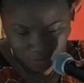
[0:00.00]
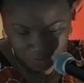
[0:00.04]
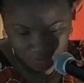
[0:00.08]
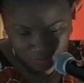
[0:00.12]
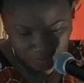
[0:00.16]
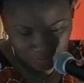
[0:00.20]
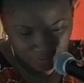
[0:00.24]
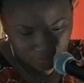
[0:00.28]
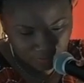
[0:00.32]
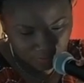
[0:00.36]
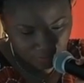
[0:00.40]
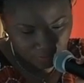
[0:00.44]
you.
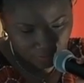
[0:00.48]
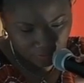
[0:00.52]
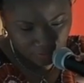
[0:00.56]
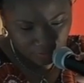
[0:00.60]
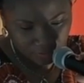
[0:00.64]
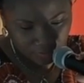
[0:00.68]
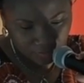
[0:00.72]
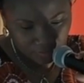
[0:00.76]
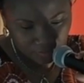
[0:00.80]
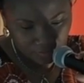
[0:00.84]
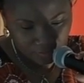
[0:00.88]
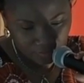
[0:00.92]

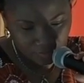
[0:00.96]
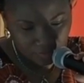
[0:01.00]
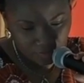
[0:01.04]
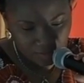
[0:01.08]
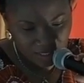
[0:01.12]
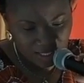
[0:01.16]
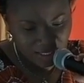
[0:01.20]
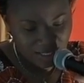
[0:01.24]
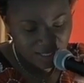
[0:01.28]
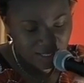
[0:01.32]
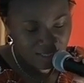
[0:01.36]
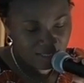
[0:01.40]
Amen.
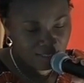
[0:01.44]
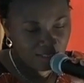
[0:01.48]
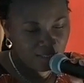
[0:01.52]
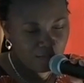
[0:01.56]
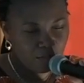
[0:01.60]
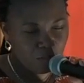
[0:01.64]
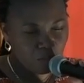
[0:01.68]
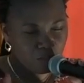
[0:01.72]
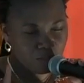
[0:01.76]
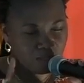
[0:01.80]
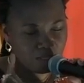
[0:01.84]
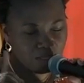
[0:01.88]

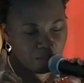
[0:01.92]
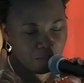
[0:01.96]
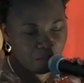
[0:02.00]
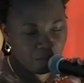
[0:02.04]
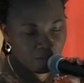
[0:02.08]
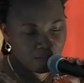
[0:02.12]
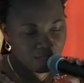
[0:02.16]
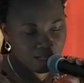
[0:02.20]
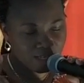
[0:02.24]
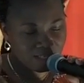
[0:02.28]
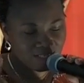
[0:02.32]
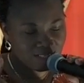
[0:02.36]
The most
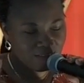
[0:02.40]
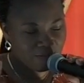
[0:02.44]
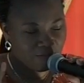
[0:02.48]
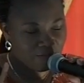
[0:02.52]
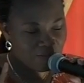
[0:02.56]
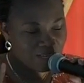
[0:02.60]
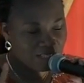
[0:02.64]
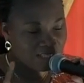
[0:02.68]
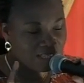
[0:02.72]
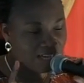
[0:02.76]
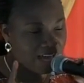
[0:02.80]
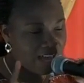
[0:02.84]
important
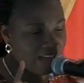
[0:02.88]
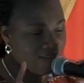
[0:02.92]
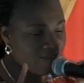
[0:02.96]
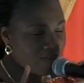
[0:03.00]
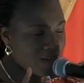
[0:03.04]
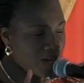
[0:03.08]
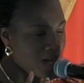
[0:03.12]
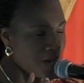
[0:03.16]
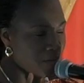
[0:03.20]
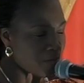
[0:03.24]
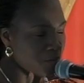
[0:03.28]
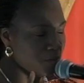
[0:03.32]
event that
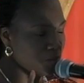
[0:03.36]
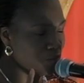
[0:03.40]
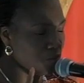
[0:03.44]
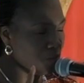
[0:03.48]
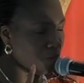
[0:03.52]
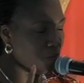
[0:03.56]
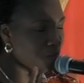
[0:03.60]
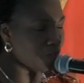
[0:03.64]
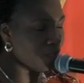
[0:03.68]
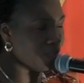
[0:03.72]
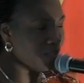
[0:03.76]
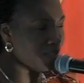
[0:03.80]
ever happened
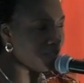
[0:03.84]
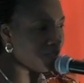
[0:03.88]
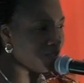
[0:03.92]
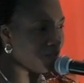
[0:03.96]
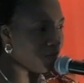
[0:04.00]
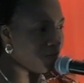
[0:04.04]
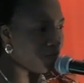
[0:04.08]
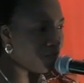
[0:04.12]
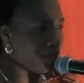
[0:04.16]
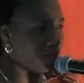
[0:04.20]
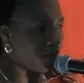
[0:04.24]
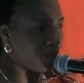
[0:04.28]
upon the
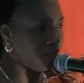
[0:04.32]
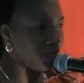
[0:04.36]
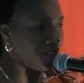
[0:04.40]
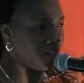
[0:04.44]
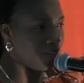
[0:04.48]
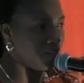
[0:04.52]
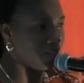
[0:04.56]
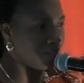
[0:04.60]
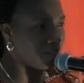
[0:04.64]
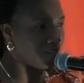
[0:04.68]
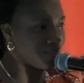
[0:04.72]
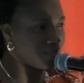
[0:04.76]
surface of
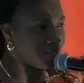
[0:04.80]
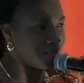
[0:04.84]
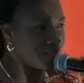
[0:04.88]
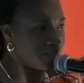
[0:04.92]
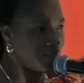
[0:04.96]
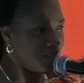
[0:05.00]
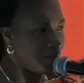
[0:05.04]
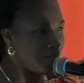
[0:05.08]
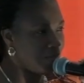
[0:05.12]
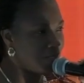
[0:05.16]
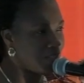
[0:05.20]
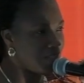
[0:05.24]
the
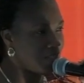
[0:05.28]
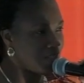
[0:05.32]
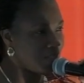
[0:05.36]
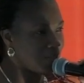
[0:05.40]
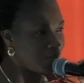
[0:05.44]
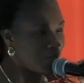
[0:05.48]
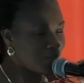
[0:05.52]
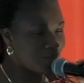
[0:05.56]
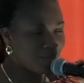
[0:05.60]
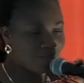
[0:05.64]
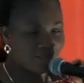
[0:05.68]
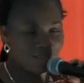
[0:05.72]
earth, let me
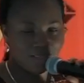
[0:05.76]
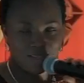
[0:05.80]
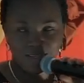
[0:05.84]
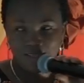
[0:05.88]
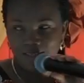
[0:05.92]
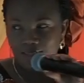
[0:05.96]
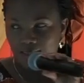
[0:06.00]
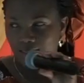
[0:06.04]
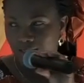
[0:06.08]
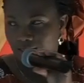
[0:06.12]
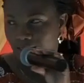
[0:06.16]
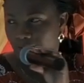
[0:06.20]
tell you,
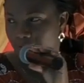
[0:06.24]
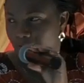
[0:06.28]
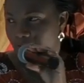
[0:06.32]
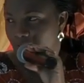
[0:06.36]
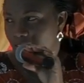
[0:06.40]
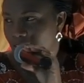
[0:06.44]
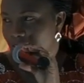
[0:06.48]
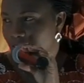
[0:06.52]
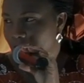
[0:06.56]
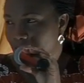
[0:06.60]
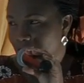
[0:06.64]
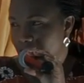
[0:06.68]
is the,
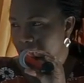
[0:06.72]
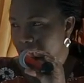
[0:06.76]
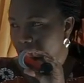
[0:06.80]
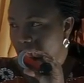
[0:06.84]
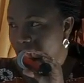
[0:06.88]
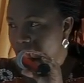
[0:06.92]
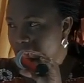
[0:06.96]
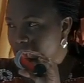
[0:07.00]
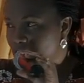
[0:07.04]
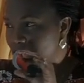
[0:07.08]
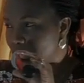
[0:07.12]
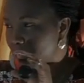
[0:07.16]
the
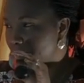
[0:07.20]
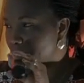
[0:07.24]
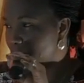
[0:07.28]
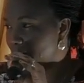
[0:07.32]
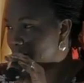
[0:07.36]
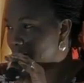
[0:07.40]
virgin